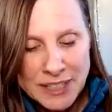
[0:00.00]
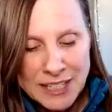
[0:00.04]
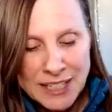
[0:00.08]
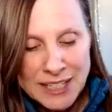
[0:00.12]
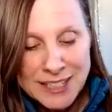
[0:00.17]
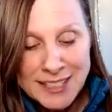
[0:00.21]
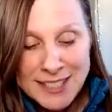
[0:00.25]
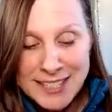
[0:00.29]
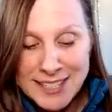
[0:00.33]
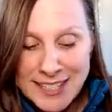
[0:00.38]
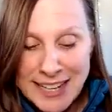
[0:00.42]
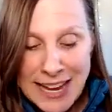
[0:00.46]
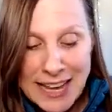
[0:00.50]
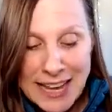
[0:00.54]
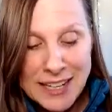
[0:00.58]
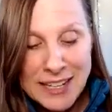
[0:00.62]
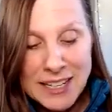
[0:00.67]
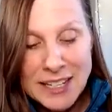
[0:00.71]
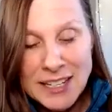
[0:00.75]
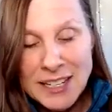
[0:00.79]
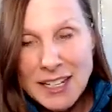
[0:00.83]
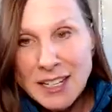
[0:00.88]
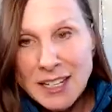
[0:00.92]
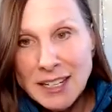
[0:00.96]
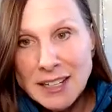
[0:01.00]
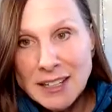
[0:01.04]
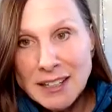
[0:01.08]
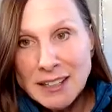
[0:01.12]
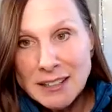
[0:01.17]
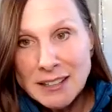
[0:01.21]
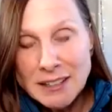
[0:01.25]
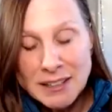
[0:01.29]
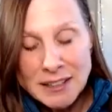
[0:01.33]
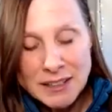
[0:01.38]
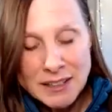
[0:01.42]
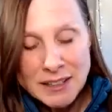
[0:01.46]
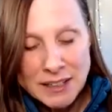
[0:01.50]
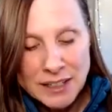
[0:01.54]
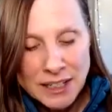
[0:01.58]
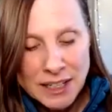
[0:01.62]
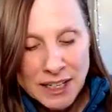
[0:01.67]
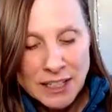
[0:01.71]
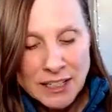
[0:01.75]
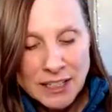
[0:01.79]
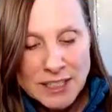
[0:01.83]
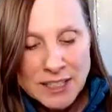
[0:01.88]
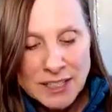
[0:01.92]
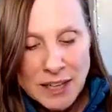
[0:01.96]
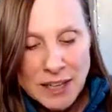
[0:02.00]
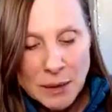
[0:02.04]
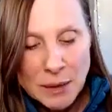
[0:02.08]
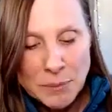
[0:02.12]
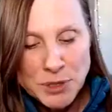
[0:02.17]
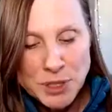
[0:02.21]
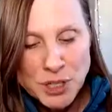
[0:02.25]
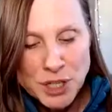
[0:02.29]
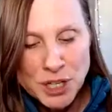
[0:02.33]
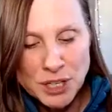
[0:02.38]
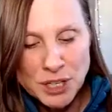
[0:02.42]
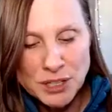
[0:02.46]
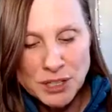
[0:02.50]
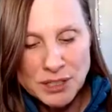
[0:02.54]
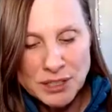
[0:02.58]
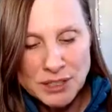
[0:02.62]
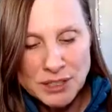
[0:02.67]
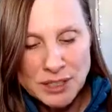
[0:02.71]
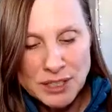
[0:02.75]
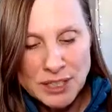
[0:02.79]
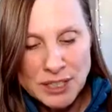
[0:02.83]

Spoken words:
insanity, consumption,